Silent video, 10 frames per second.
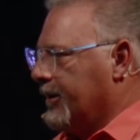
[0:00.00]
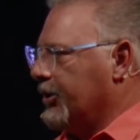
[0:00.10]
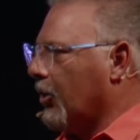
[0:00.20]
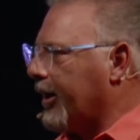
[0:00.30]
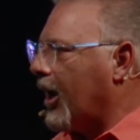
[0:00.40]

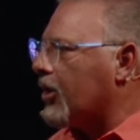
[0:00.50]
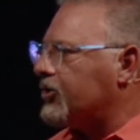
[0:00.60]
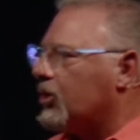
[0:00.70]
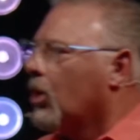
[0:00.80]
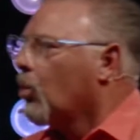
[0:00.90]
You know what
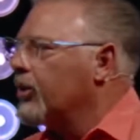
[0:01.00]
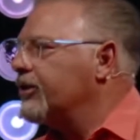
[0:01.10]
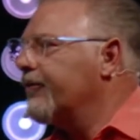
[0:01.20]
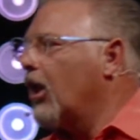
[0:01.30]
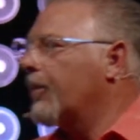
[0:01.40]
else? We
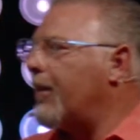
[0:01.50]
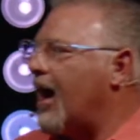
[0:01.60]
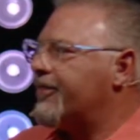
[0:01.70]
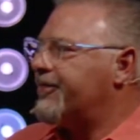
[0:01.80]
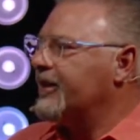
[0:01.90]
develop
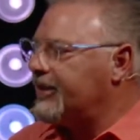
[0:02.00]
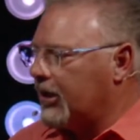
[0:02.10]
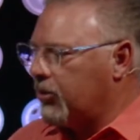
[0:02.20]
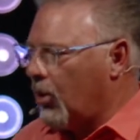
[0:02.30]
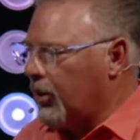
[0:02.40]

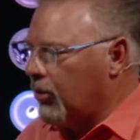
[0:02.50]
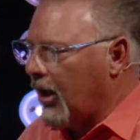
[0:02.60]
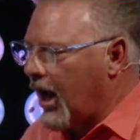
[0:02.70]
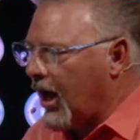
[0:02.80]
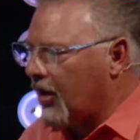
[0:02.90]
authentic, loyal
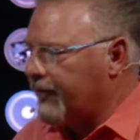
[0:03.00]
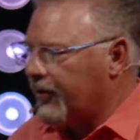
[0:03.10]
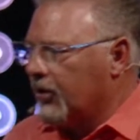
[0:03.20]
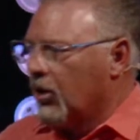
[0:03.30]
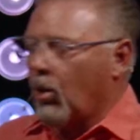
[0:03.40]
love,
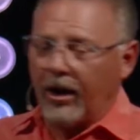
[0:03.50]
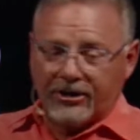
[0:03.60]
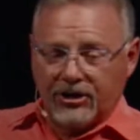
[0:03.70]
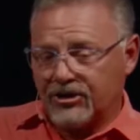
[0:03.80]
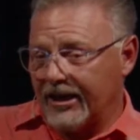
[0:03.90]
or I
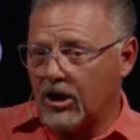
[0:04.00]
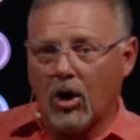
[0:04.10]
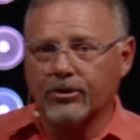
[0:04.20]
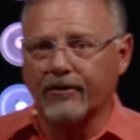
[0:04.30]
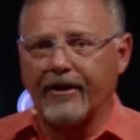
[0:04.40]
should say,
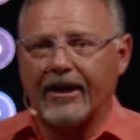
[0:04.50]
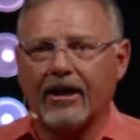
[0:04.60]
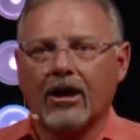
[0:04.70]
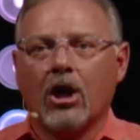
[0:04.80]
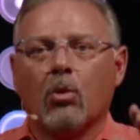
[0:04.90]
cultivate
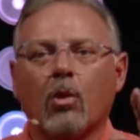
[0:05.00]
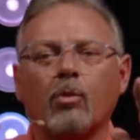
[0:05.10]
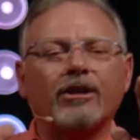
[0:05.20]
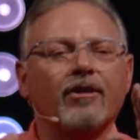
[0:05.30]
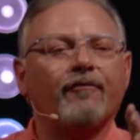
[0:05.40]
it, when
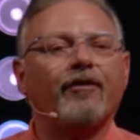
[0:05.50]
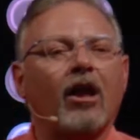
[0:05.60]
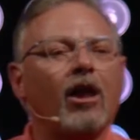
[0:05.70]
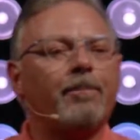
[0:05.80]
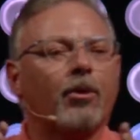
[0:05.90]
we
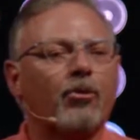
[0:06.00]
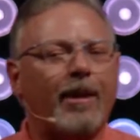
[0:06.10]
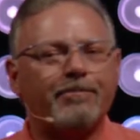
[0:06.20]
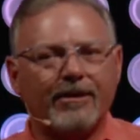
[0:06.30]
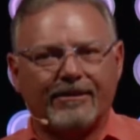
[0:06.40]
develop a
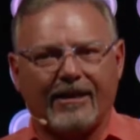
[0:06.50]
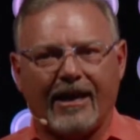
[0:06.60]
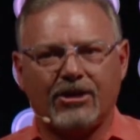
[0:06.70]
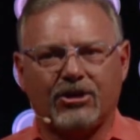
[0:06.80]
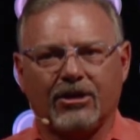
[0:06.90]

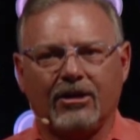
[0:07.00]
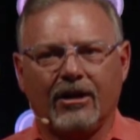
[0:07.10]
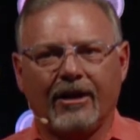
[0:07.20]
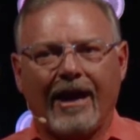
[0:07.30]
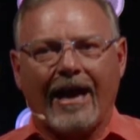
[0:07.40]
reputation
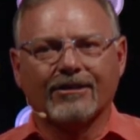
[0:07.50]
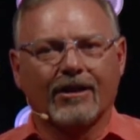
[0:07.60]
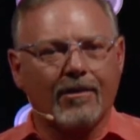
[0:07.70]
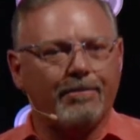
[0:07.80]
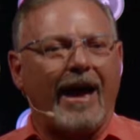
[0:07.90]
as a
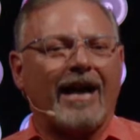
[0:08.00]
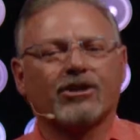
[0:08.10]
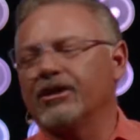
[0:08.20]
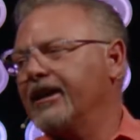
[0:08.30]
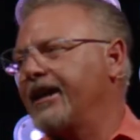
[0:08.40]

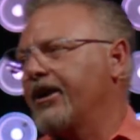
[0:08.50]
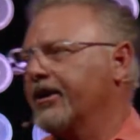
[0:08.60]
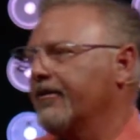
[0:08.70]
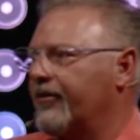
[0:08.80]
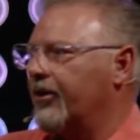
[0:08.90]
compassionate
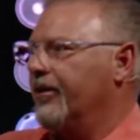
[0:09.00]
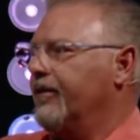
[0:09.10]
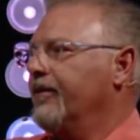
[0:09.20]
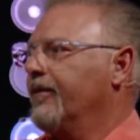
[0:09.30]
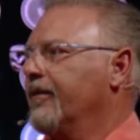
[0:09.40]
caregiver.
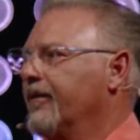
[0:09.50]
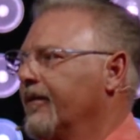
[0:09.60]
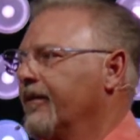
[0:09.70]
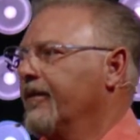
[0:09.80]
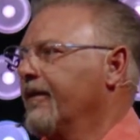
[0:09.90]

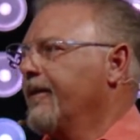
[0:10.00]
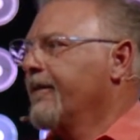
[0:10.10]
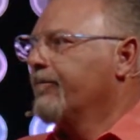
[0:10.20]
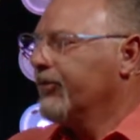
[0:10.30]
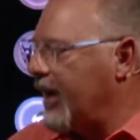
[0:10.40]

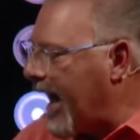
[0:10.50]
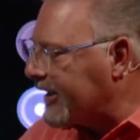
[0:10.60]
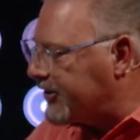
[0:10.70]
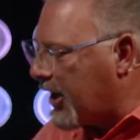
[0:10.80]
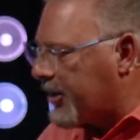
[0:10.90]

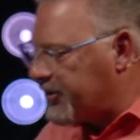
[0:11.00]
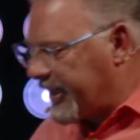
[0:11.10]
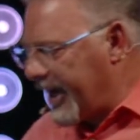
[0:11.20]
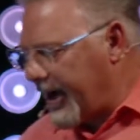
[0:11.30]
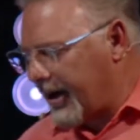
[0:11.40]
God does
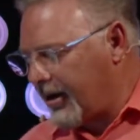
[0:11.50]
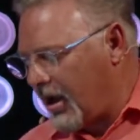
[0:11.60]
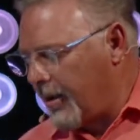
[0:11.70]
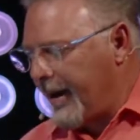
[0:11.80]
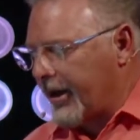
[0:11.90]
care
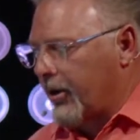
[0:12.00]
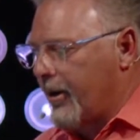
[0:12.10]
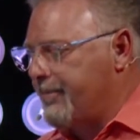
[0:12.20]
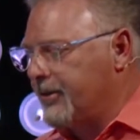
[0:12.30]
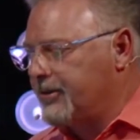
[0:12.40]
about our
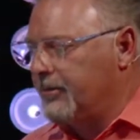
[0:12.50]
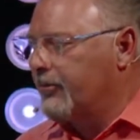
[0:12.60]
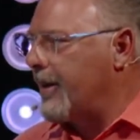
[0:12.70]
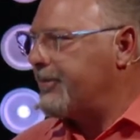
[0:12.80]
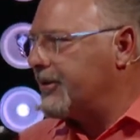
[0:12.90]
repu
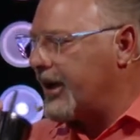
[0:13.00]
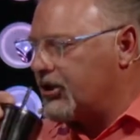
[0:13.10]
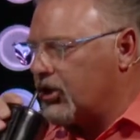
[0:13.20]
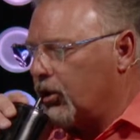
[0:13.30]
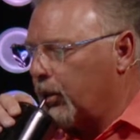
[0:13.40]

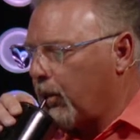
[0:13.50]
reputation.